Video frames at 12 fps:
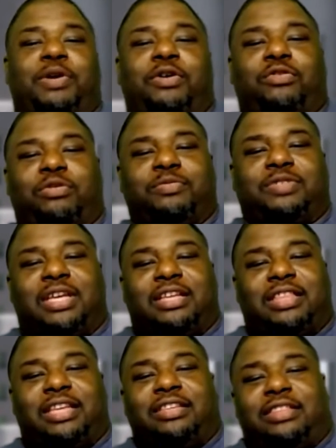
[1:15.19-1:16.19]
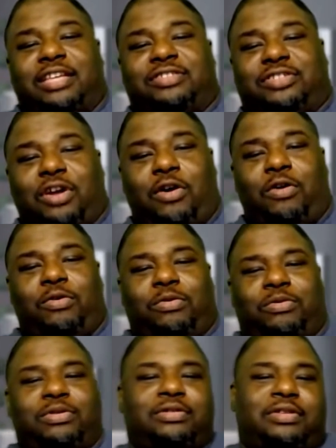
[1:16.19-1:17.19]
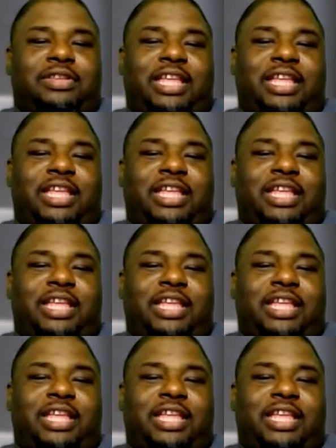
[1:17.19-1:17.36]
the pilgrims, they, they stole,